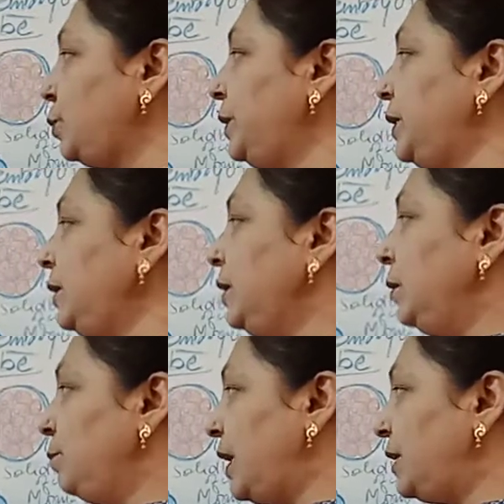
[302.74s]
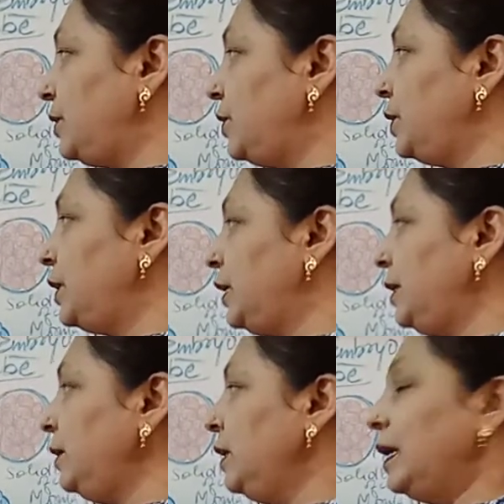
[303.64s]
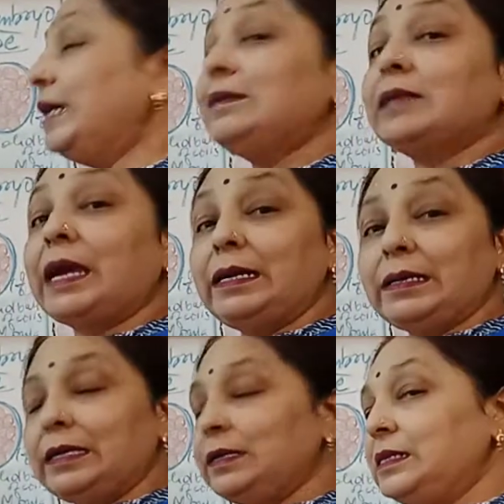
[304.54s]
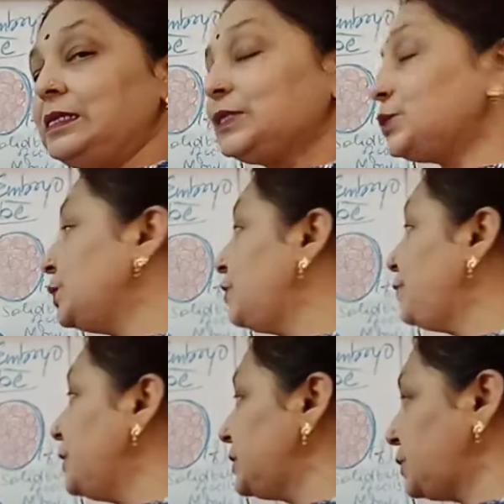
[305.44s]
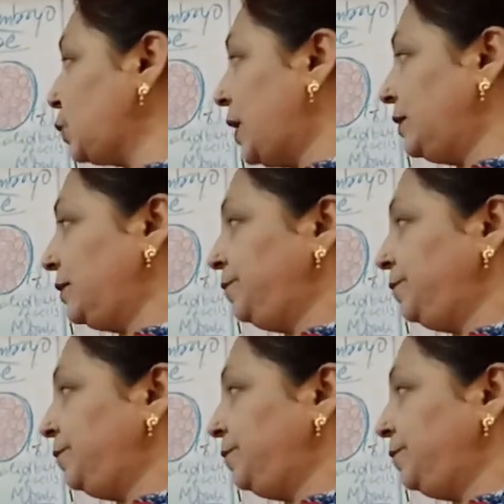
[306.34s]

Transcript: be meridionally at right angles to the first one.